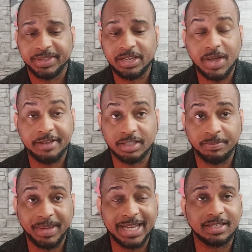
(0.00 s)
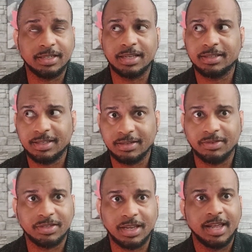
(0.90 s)
Then you have some banks.
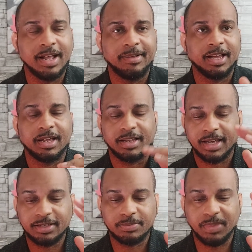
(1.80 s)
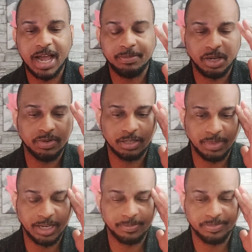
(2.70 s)
It's mind blowing to
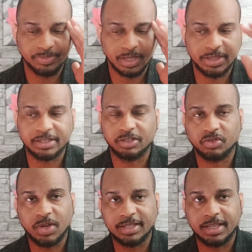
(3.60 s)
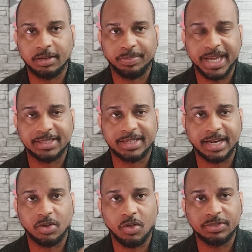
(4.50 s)
me that the trust in the banks is
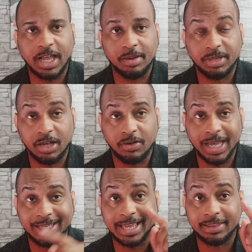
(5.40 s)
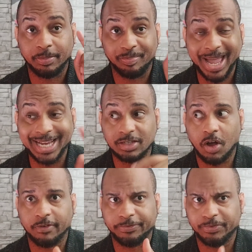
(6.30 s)
at an all-time low and yet the banks
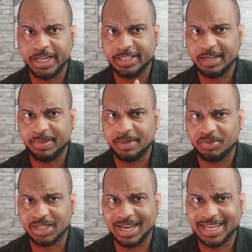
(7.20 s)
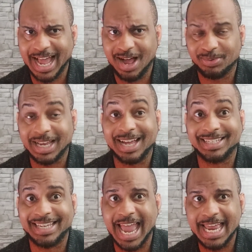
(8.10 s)
are freezing people's accounts
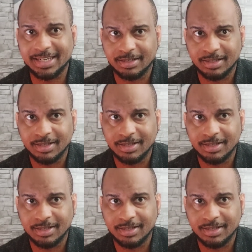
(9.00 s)
again?